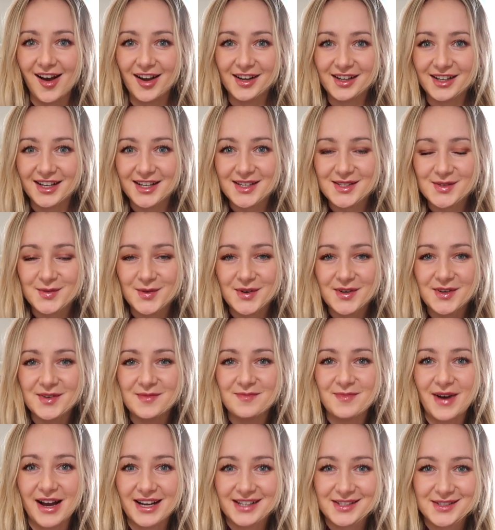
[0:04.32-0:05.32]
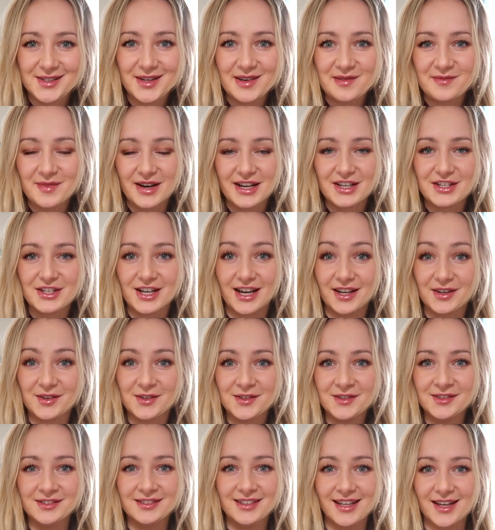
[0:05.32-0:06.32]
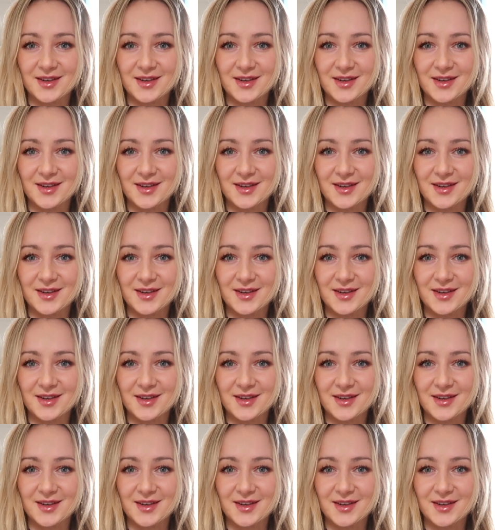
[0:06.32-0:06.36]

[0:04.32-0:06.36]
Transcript: Hi guys, welcome back to my channel